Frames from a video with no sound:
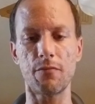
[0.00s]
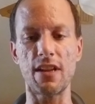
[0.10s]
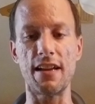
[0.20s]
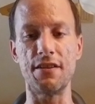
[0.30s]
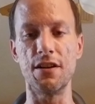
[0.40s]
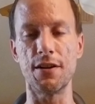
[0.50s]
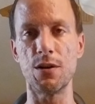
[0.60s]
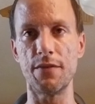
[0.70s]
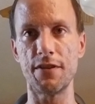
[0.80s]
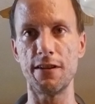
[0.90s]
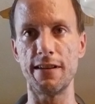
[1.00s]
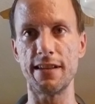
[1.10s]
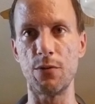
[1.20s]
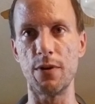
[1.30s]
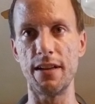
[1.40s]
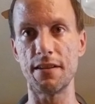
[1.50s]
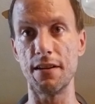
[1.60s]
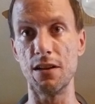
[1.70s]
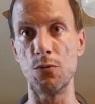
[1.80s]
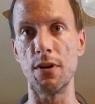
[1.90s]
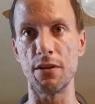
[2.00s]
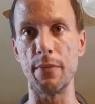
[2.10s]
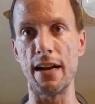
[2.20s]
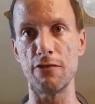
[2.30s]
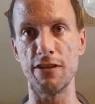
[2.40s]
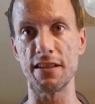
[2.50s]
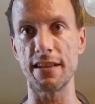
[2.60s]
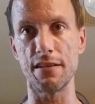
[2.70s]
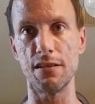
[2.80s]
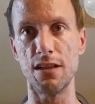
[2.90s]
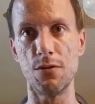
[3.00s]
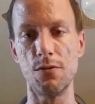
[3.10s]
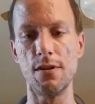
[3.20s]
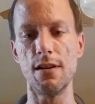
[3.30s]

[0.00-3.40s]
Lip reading: I don't know if there is a way to know when your battery is getting low.